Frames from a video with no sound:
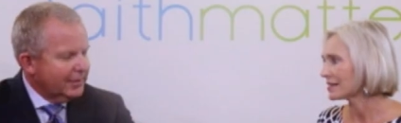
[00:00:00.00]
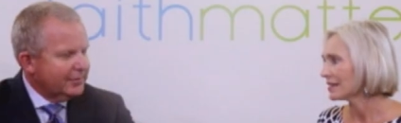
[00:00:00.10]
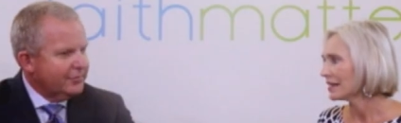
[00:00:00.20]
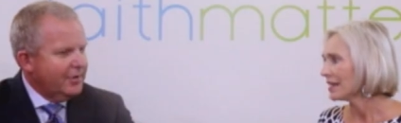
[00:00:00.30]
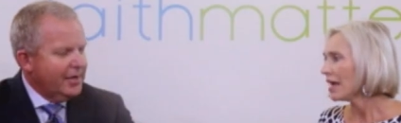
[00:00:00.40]
Speaker 1: That's
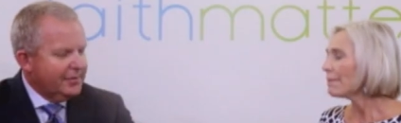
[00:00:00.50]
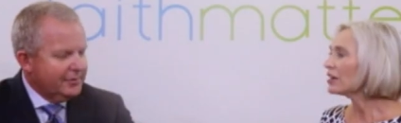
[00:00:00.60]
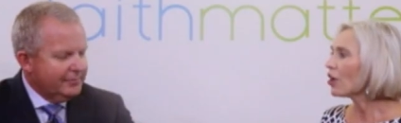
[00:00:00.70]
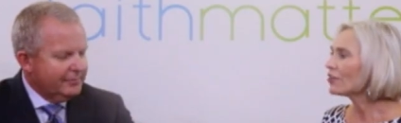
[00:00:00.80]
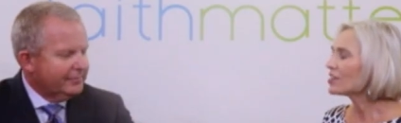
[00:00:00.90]
right. But,
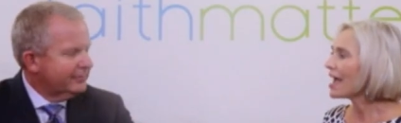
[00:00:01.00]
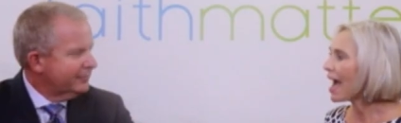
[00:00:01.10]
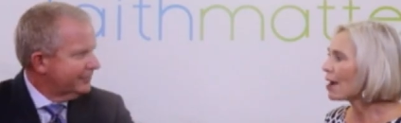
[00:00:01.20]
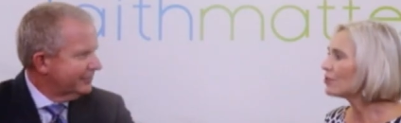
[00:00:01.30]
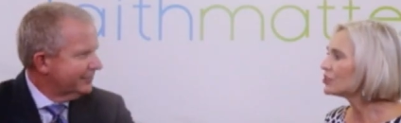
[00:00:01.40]
Andre, how
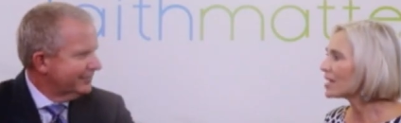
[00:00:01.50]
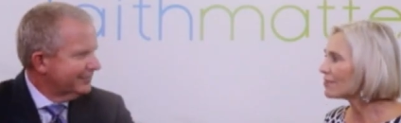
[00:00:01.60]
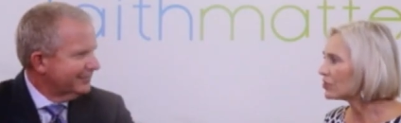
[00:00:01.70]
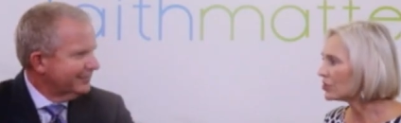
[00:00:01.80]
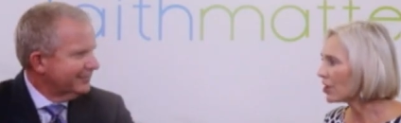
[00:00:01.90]
will you ever
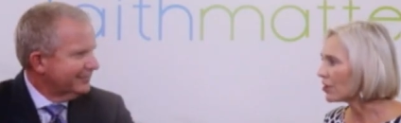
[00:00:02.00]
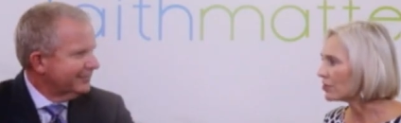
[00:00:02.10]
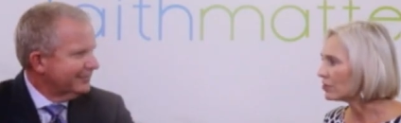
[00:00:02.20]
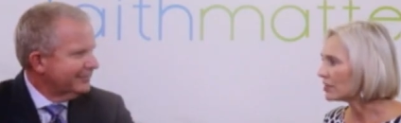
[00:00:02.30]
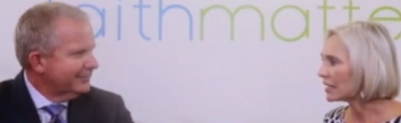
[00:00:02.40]
know
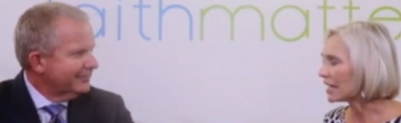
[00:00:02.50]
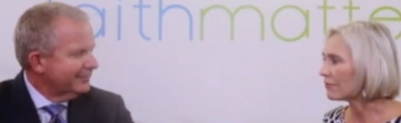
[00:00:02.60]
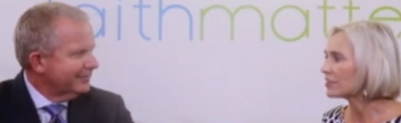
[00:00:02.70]
if it's